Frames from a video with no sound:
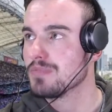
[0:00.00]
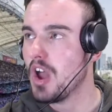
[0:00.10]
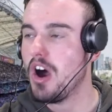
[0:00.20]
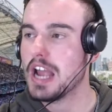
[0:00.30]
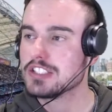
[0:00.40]

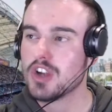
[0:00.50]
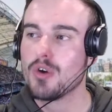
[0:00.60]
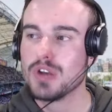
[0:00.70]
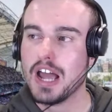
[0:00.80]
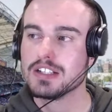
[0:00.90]
I
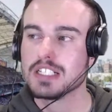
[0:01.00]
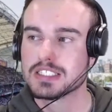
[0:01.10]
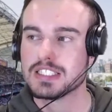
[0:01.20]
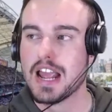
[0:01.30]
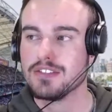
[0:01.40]
don't
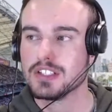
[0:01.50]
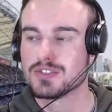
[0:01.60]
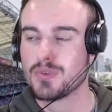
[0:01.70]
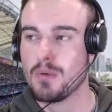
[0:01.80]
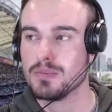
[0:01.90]
understand this
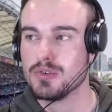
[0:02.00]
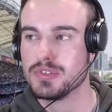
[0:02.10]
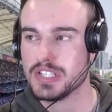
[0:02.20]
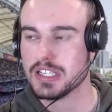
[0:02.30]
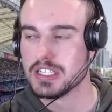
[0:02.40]
from New
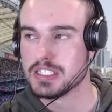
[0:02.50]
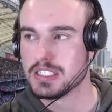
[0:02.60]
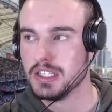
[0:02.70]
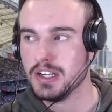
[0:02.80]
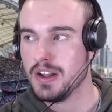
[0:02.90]
Zealand
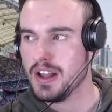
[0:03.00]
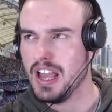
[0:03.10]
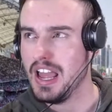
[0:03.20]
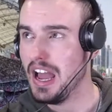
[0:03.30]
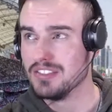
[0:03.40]

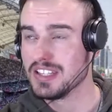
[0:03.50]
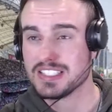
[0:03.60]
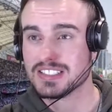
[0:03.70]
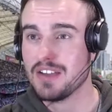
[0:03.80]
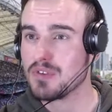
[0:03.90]

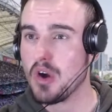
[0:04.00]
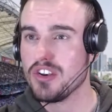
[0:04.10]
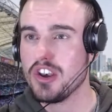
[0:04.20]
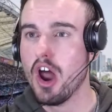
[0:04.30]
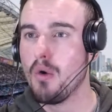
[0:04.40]
unless they've got
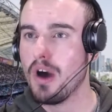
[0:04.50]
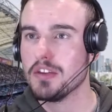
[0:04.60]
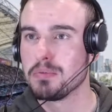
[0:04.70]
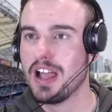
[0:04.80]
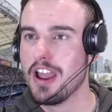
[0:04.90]
no
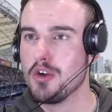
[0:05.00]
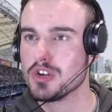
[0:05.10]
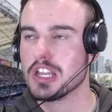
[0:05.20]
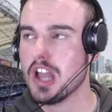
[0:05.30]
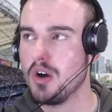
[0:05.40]
other player who
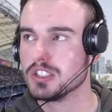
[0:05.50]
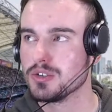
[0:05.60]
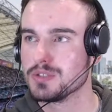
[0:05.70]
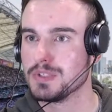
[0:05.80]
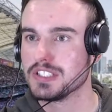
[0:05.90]
can go into
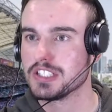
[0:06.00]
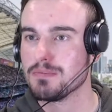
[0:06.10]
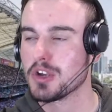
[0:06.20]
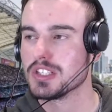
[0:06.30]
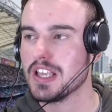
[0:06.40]
his position,
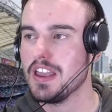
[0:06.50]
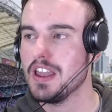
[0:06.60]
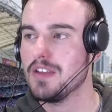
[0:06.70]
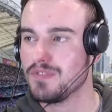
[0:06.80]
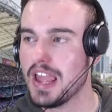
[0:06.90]
because
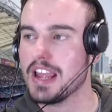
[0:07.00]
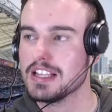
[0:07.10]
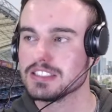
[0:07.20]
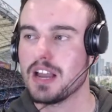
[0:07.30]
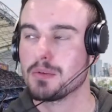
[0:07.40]
if that
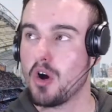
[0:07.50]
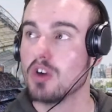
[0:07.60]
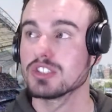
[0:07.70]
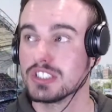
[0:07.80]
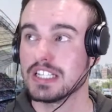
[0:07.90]
ends up
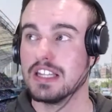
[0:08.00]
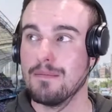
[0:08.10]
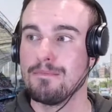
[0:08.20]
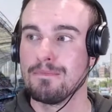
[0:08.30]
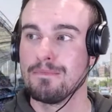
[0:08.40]
costing
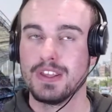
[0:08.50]
them,